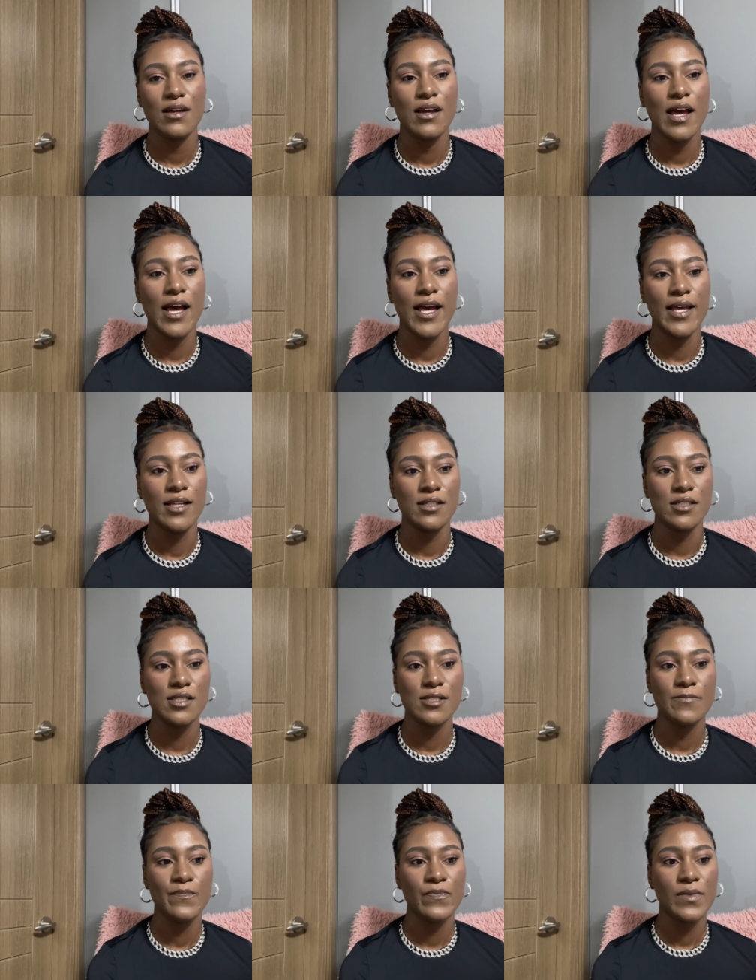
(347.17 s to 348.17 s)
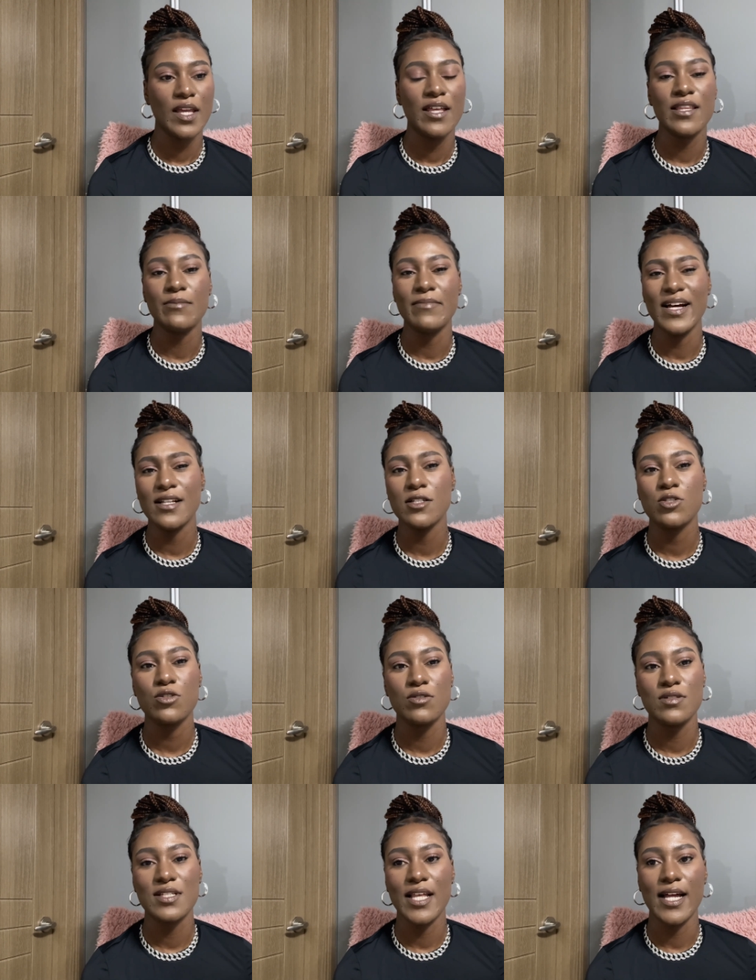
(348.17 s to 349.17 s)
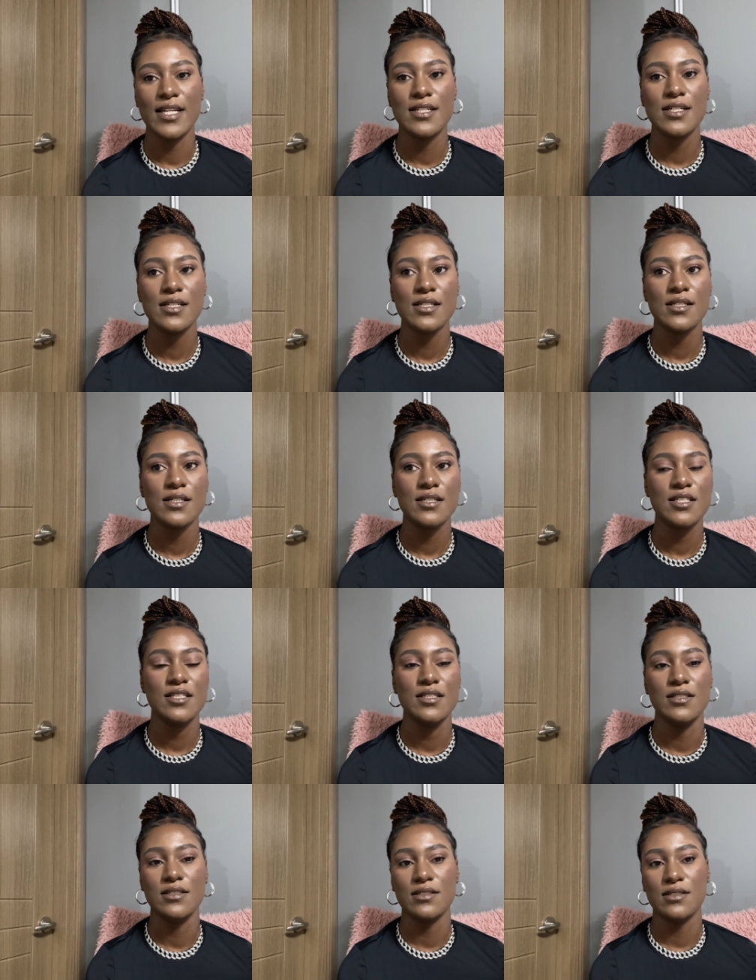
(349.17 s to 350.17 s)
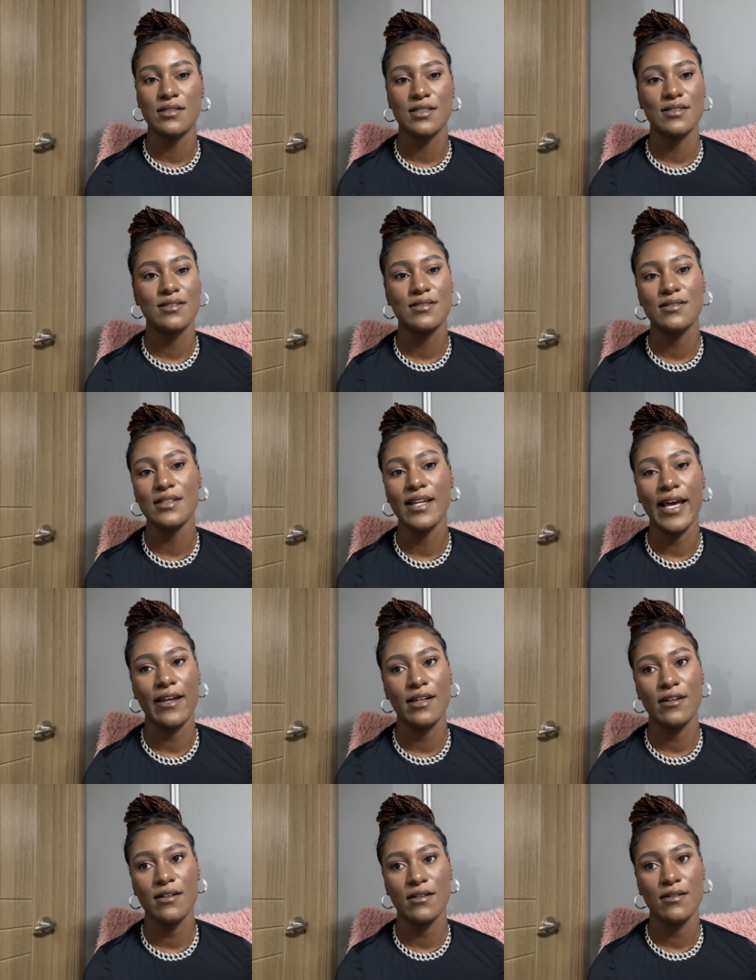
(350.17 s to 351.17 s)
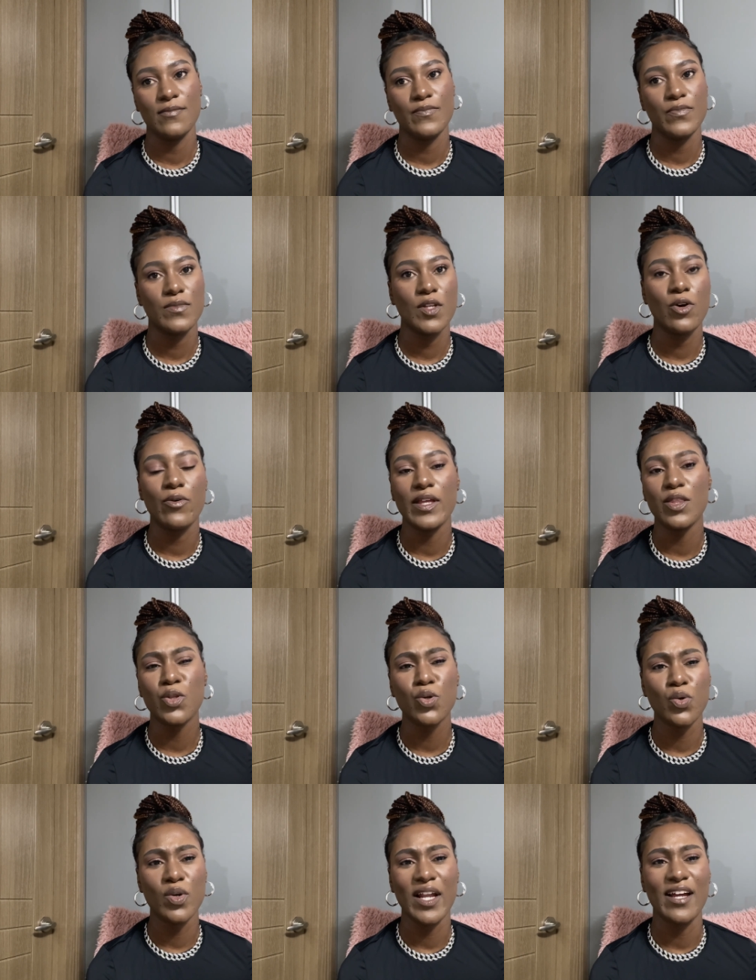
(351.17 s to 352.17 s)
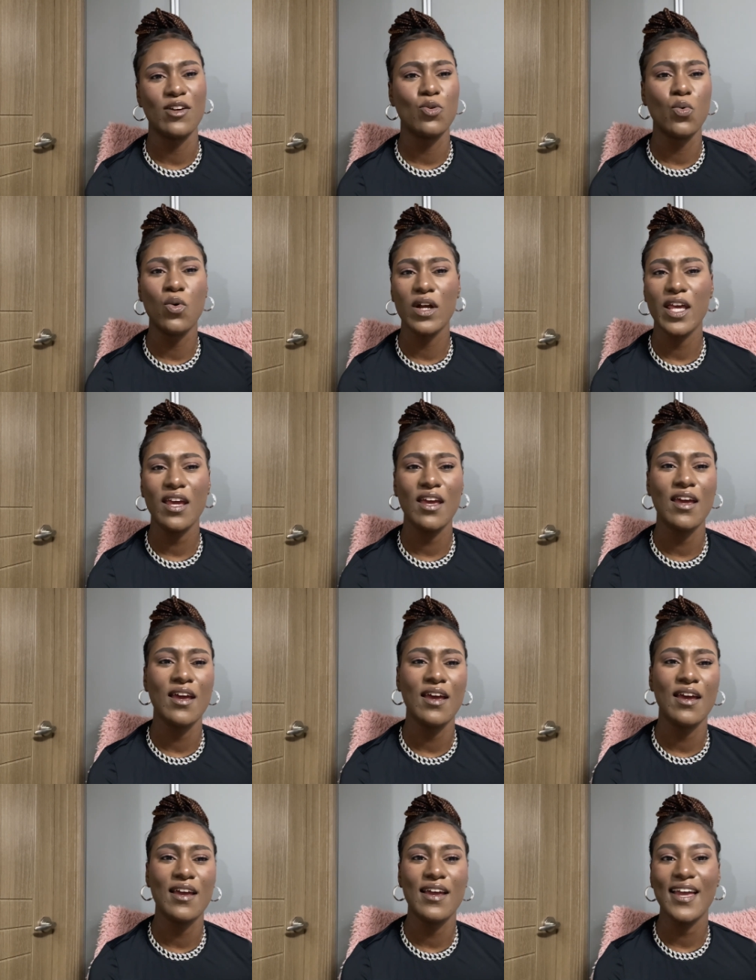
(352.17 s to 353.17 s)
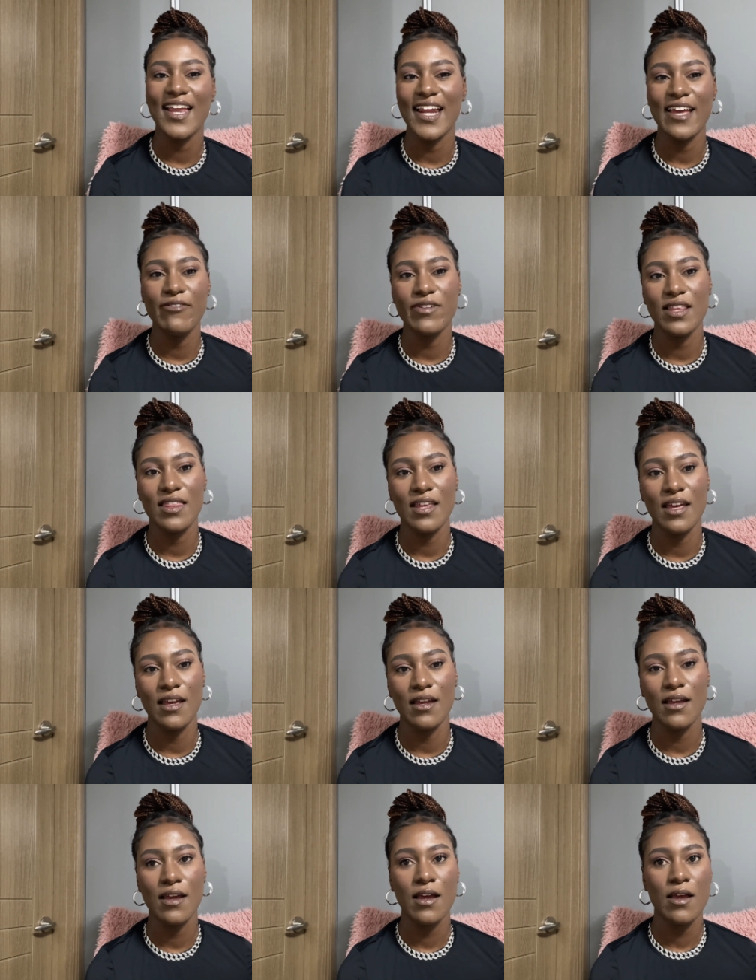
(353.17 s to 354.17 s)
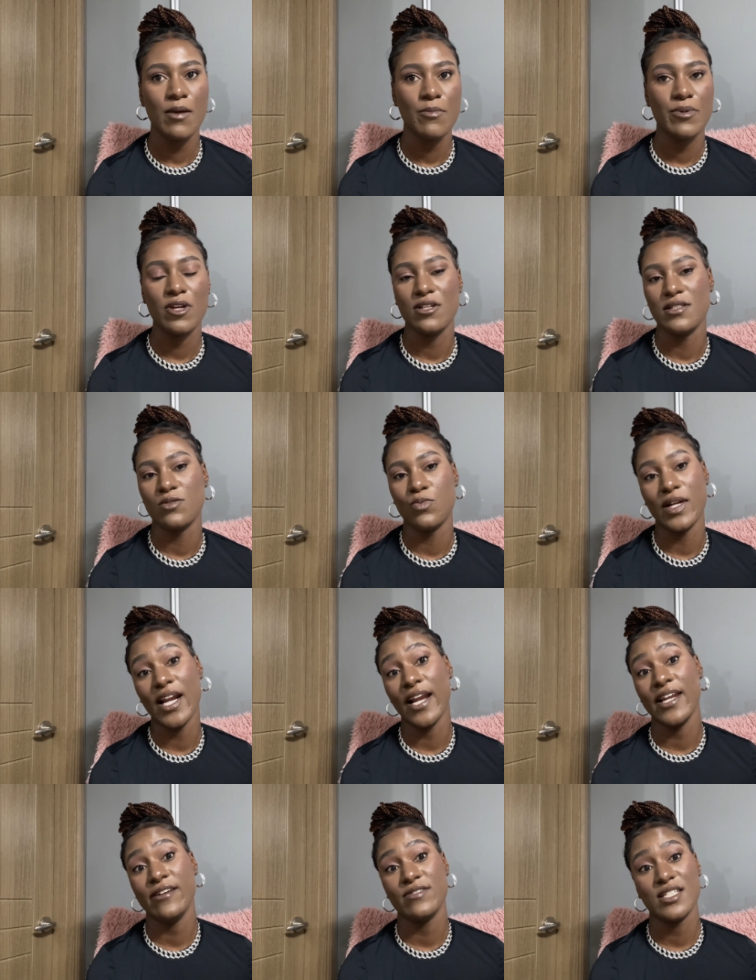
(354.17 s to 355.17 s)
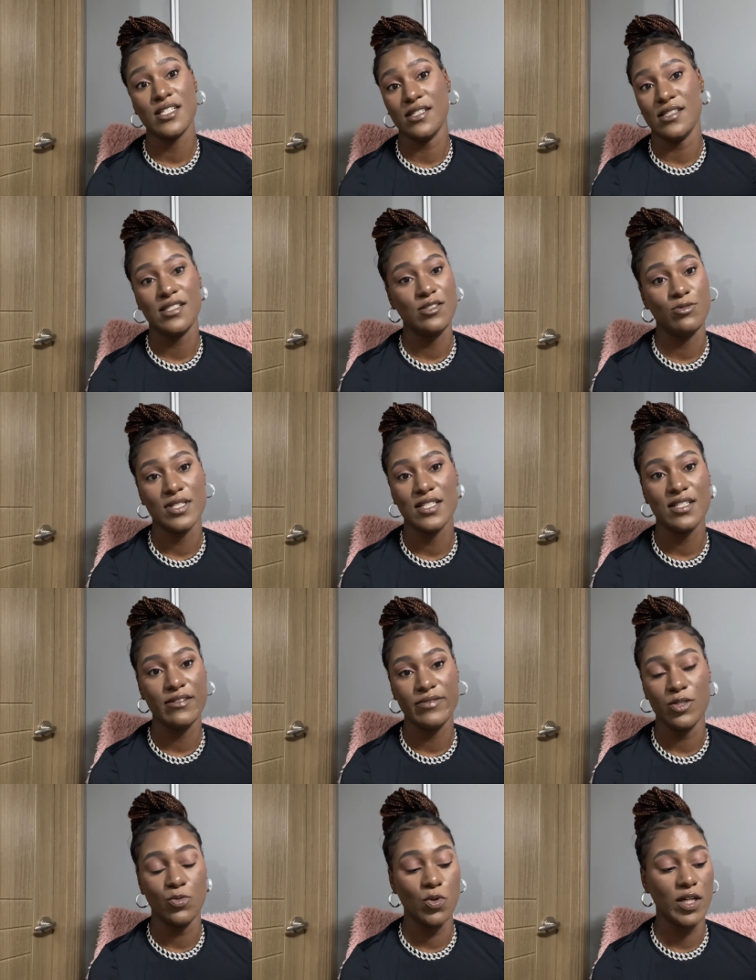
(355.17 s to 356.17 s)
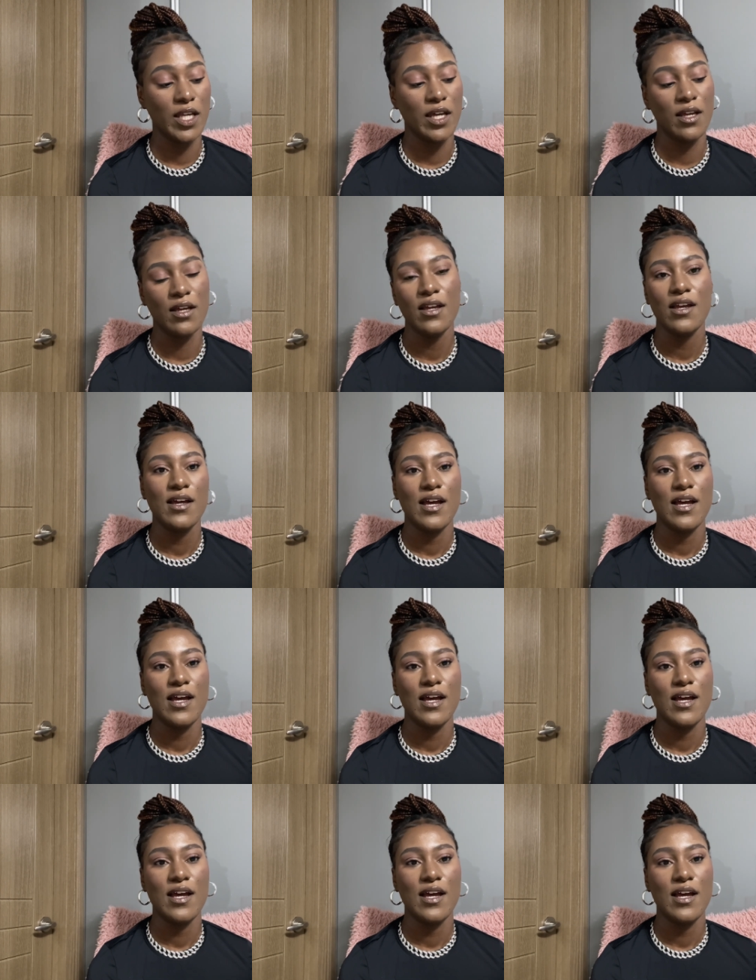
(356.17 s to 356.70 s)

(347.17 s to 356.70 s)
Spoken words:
and in the milestones that she's like going through, like walking and everything, because when I left she wasn't even walking.